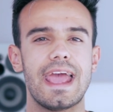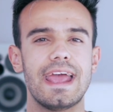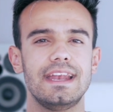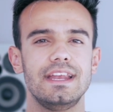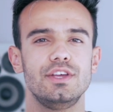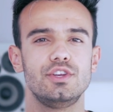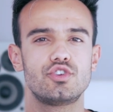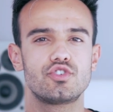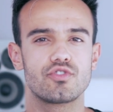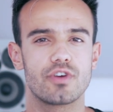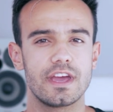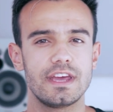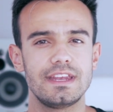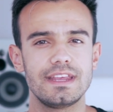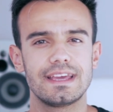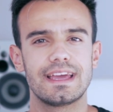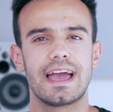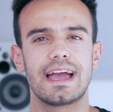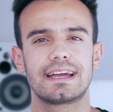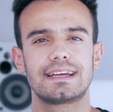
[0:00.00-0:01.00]
any
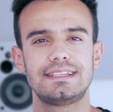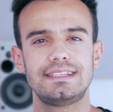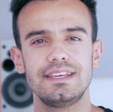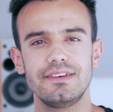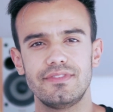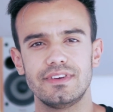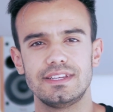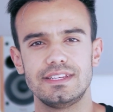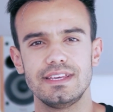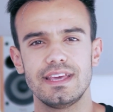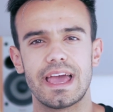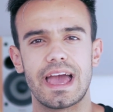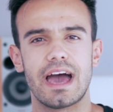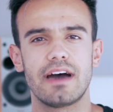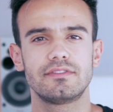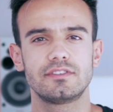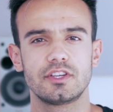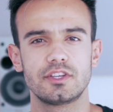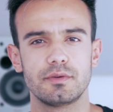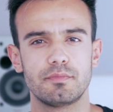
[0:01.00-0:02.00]
trading activity
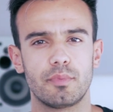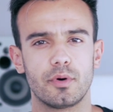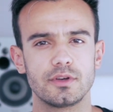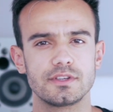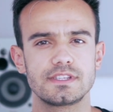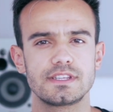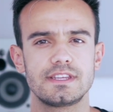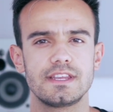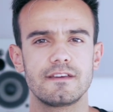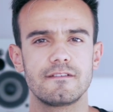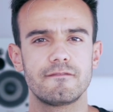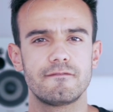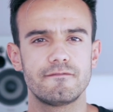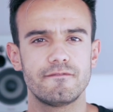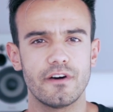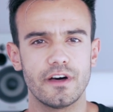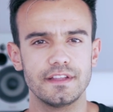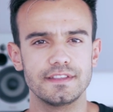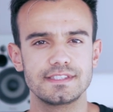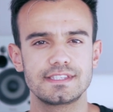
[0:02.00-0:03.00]
after depositing
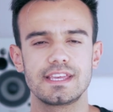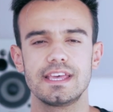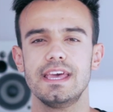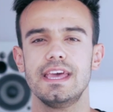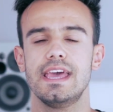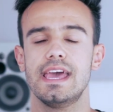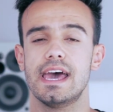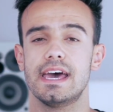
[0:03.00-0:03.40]
funds